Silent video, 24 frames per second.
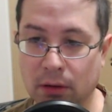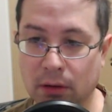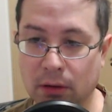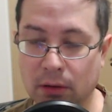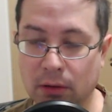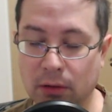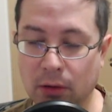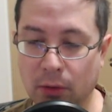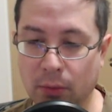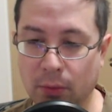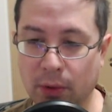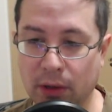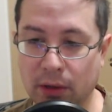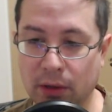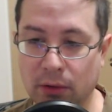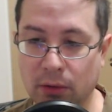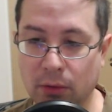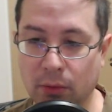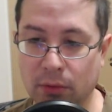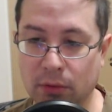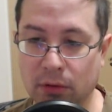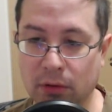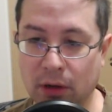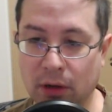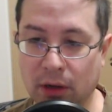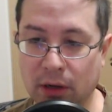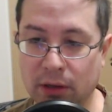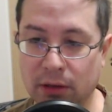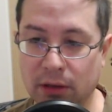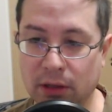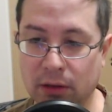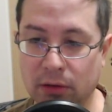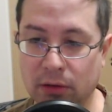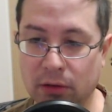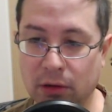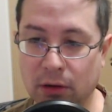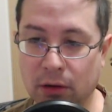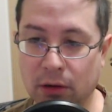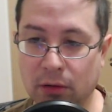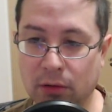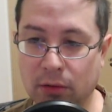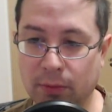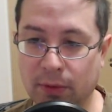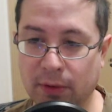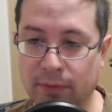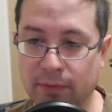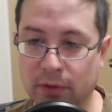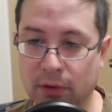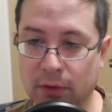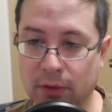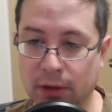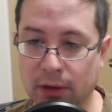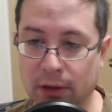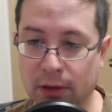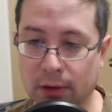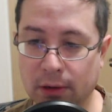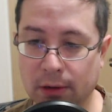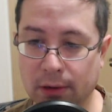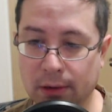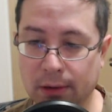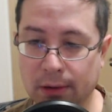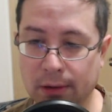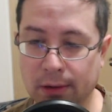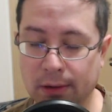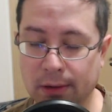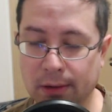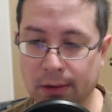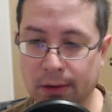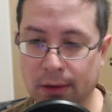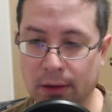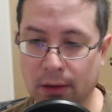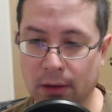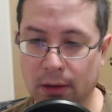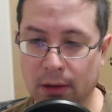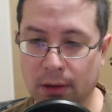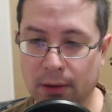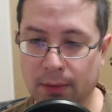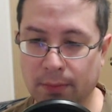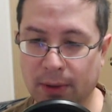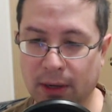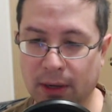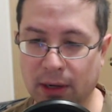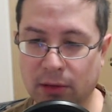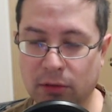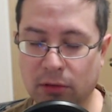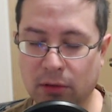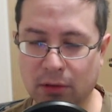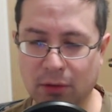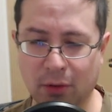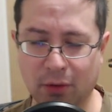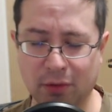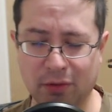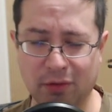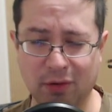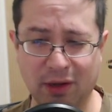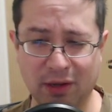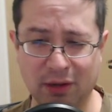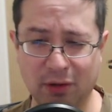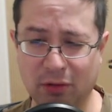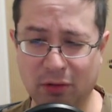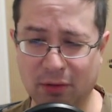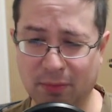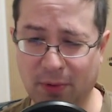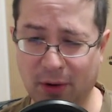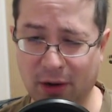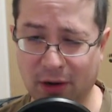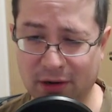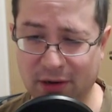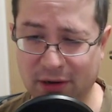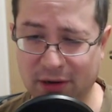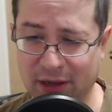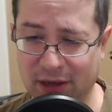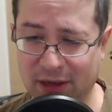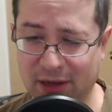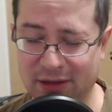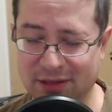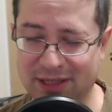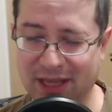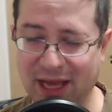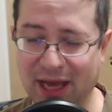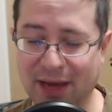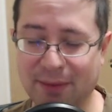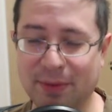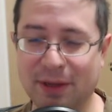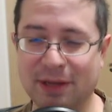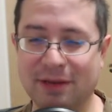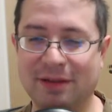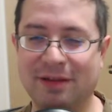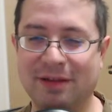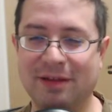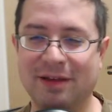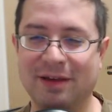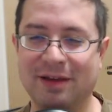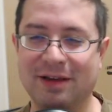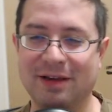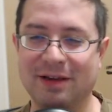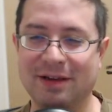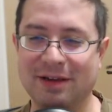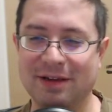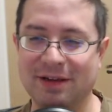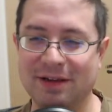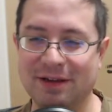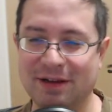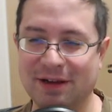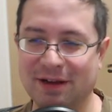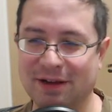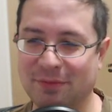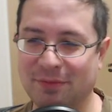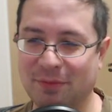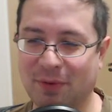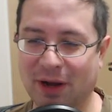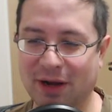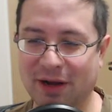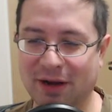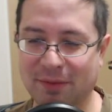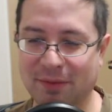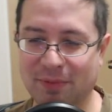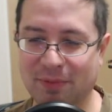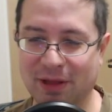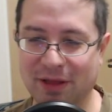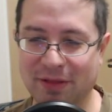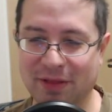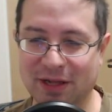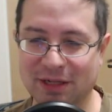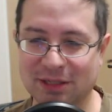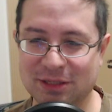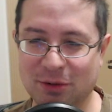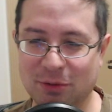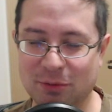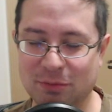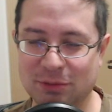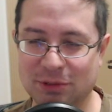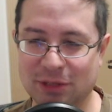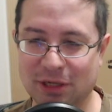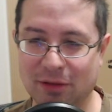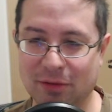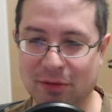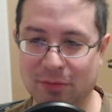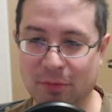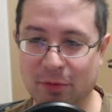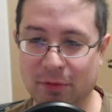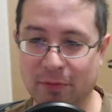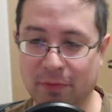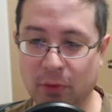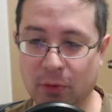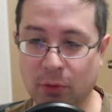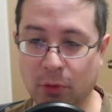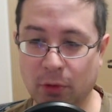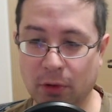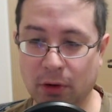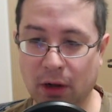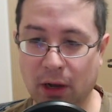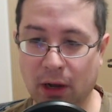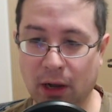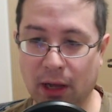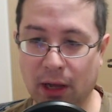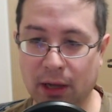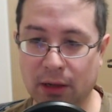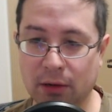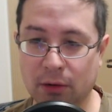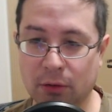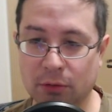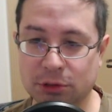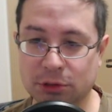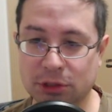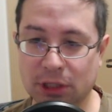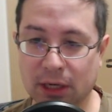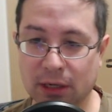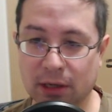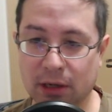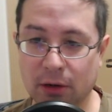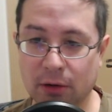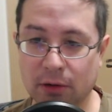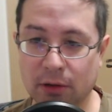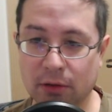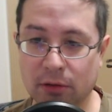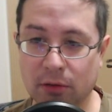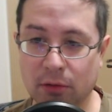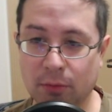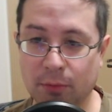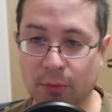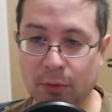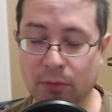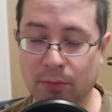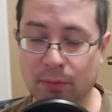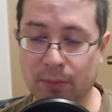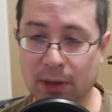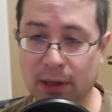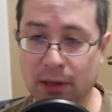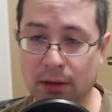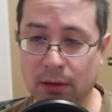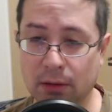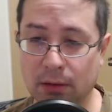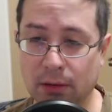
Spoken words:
No, wait, no, it's not. He takes here, so we have to go here. But so I lose a pawn. Yeah, damn it. Why did I play that hope chess move? Oh no, I can go check here. That's almost mate.